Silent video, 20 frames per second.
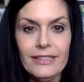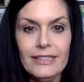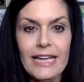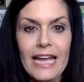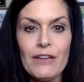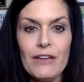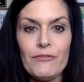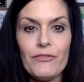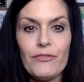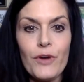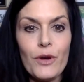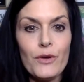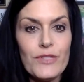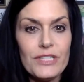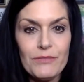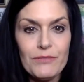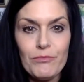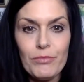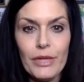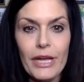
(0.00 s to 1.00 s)
and
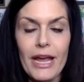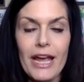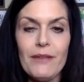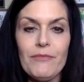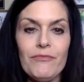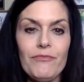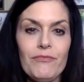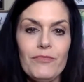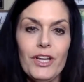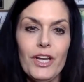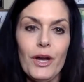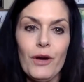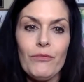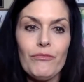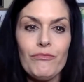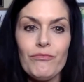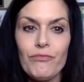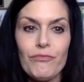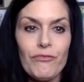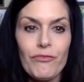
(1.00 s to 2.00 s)
frozen and you know
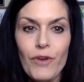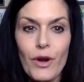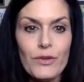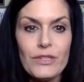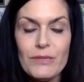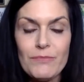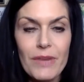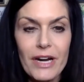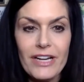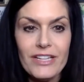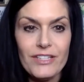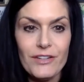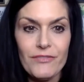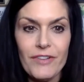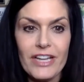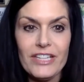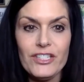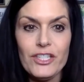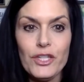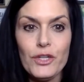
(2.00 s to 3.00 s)
frozen berries are
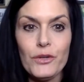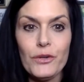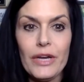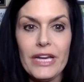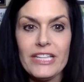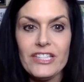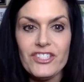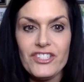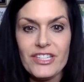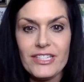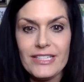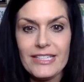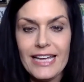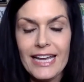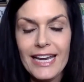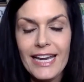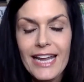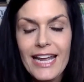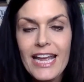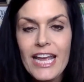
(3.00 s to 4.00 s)
fine too. It's just
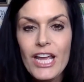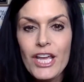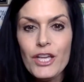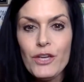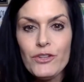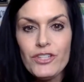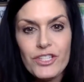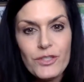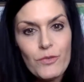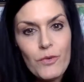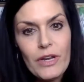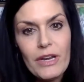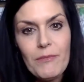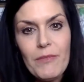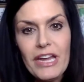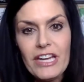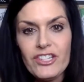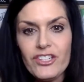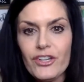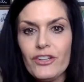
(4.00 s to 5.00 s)
that you just want to
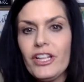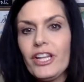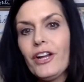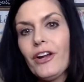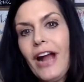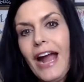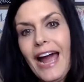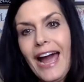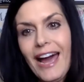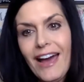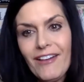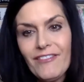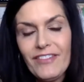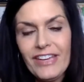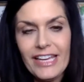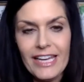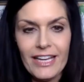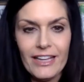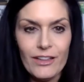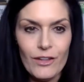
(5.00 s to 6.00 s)
make sure that you're
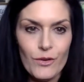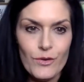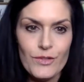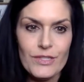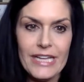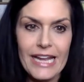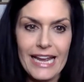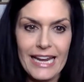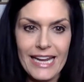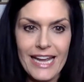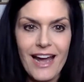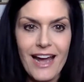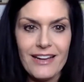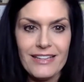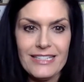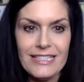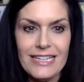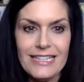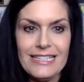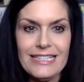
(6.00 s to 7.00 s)
having those
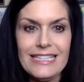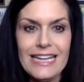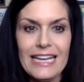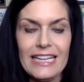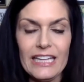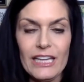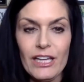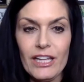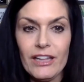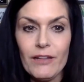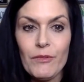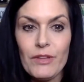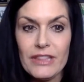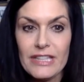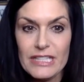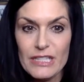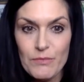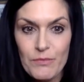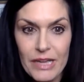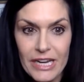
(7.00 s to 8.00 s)
antioxidants daily with
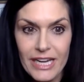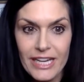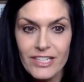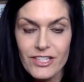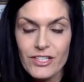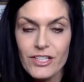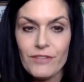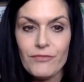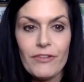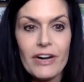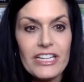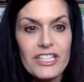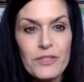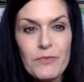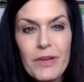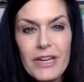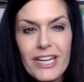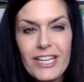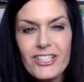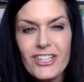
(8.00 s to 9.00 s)
the spinach. The fresh
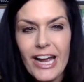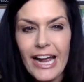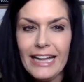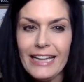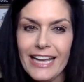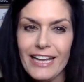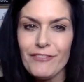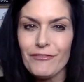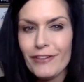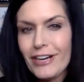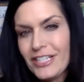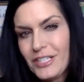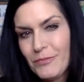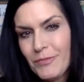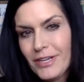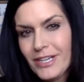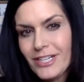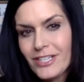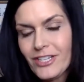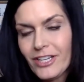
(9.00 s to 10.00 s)
spinach, I like fresh
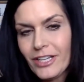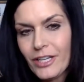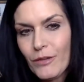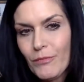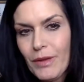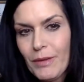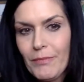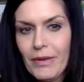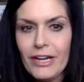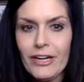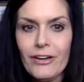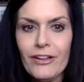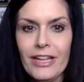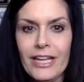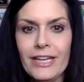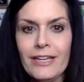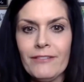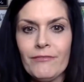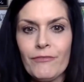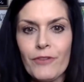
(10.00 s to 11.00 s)
spinach a little bit better
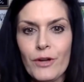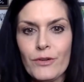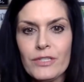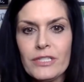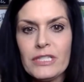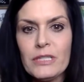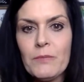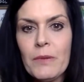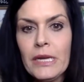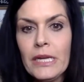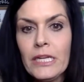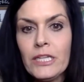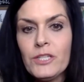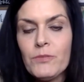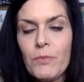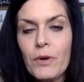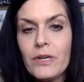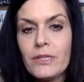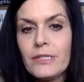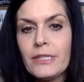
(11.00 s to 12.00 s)
than frozen
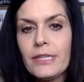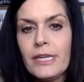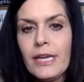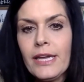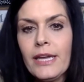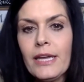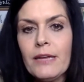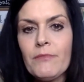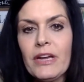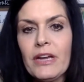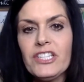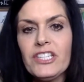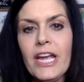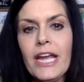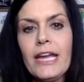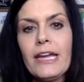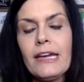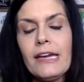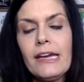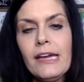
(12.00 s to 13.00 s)
spinach personally in my
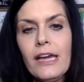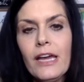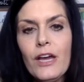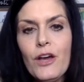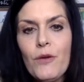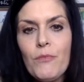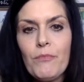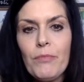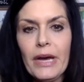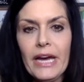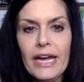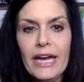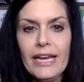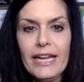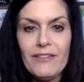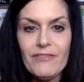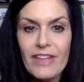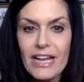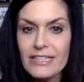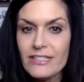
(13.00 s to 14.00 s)
shake. But
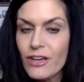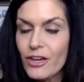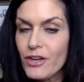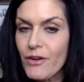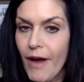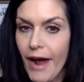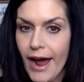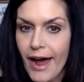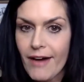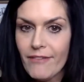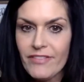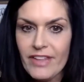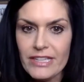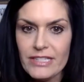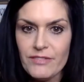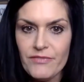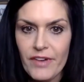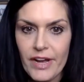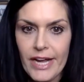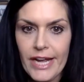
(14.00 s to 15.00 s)
if that's all you have,
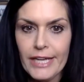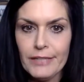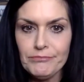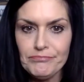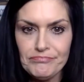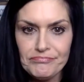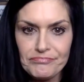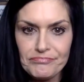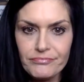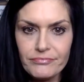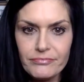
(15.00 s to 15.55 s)
that's fine.